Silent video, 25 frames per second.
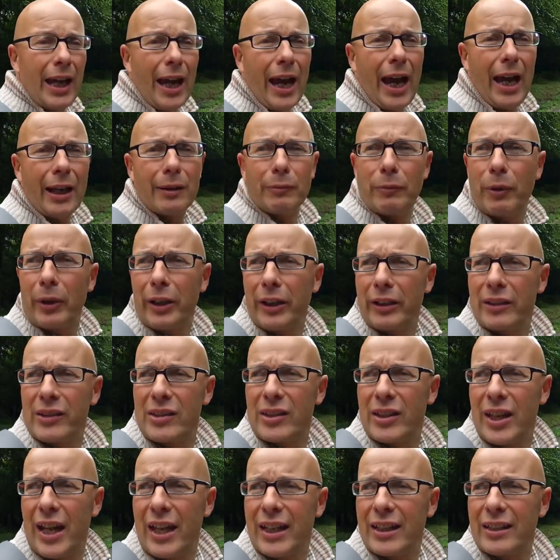Angmering
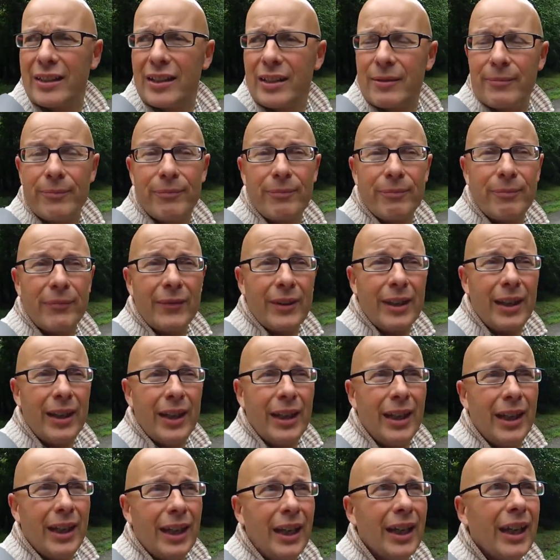Estate,
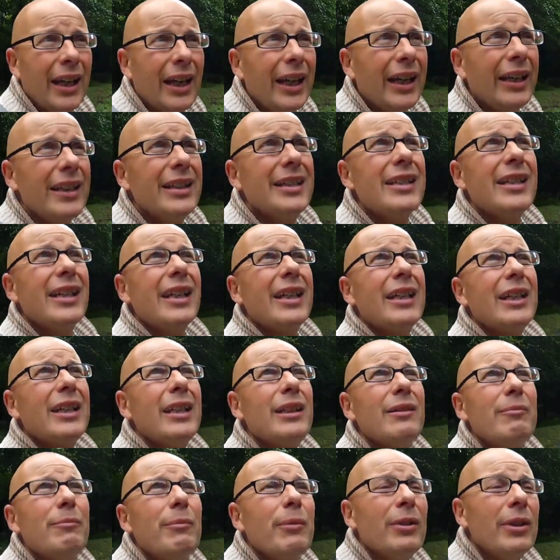and uh,
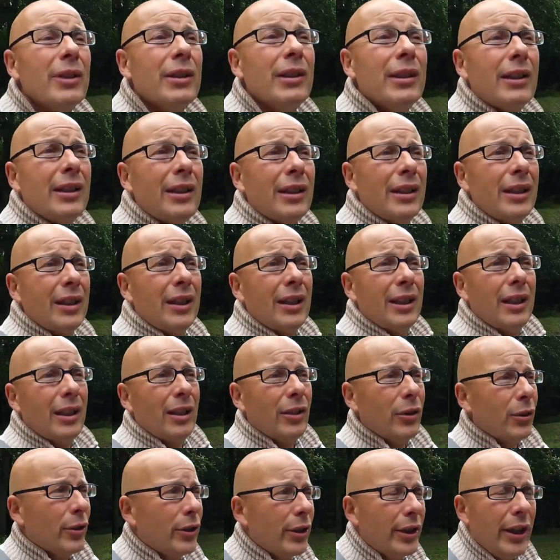
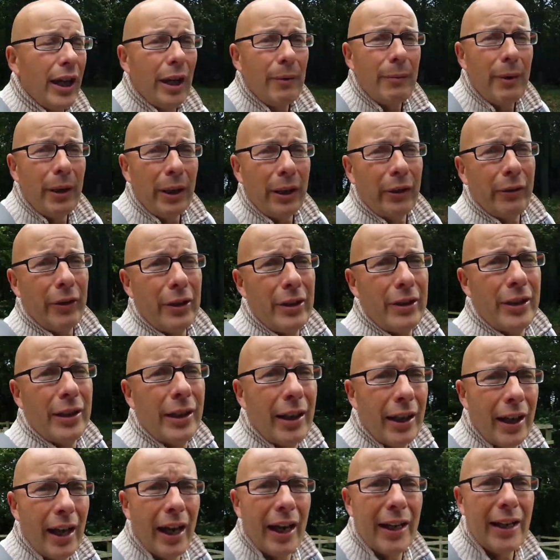you can come here and,
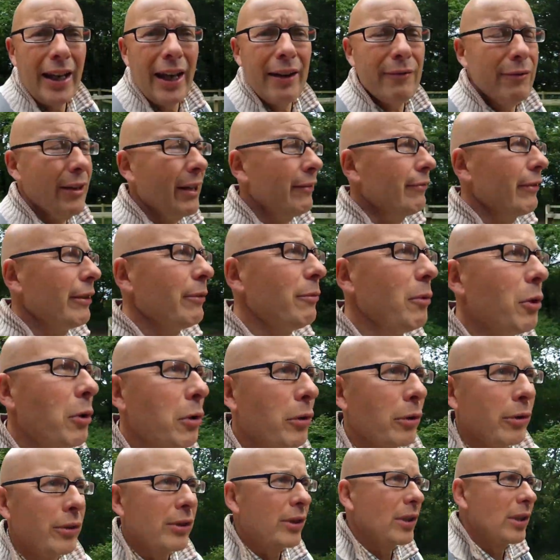and have lovely
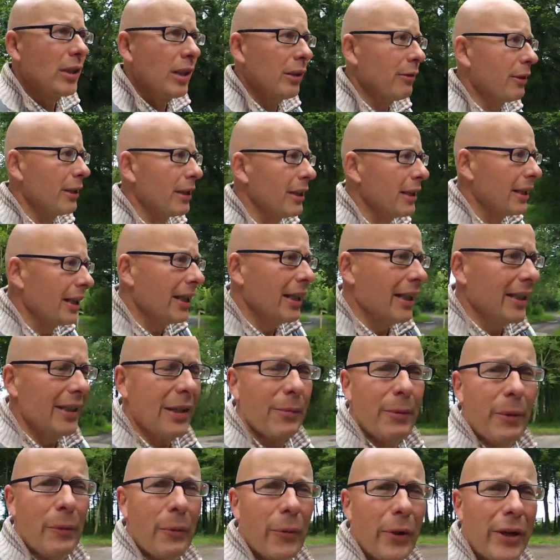walks. Only it's a
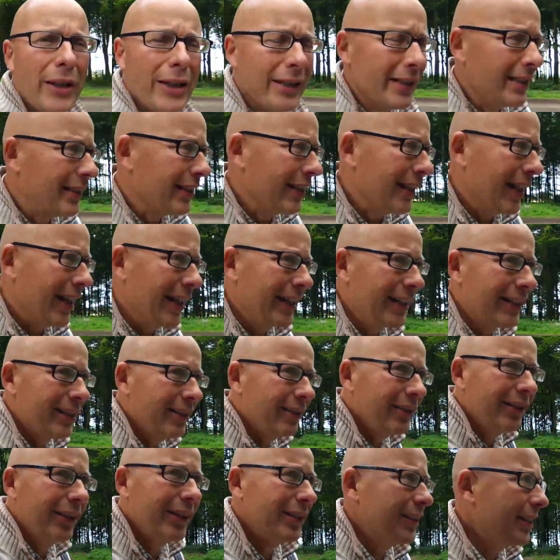bit windy today, so
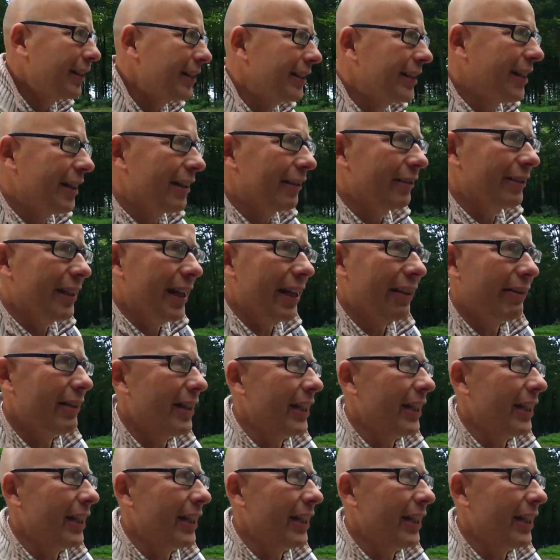I'm going to duck down